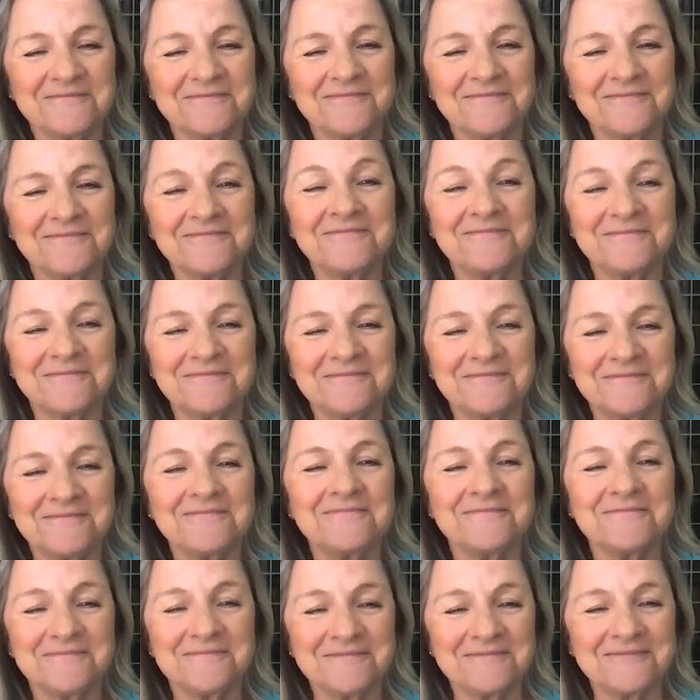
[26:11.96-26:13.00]
it's definitely
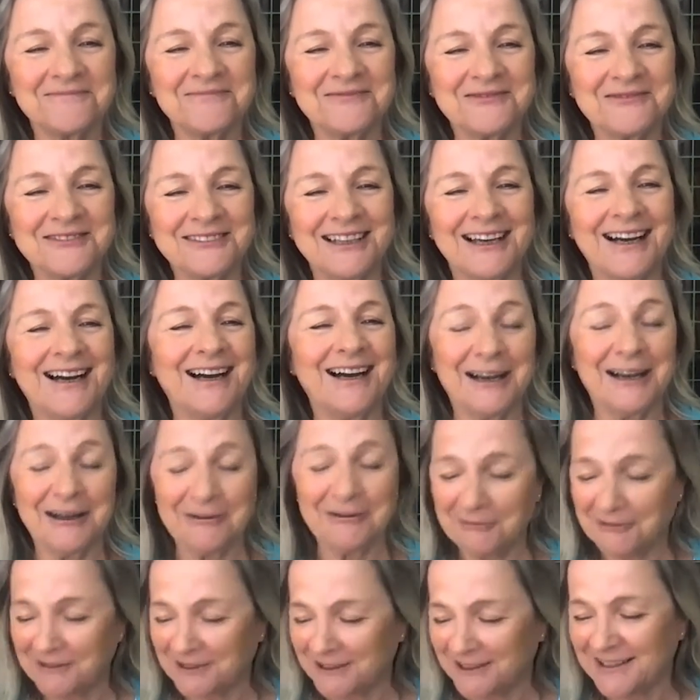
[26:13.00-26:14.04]
rooster fish. Um,
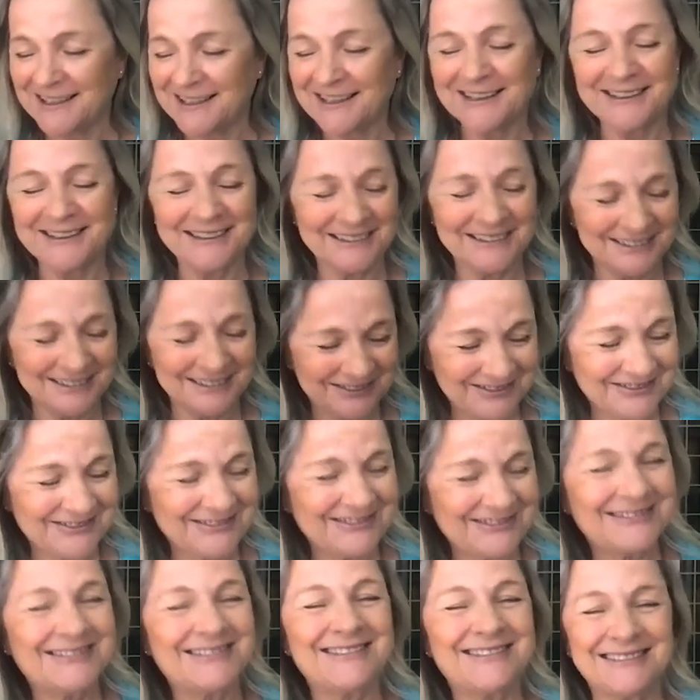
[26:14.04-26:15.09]
um, have you ever caught a
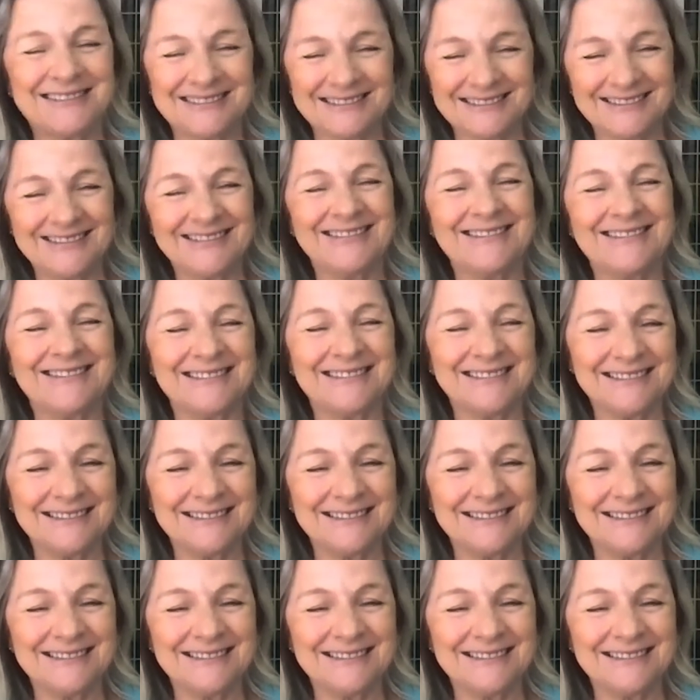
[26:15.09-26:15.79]
rooster fish?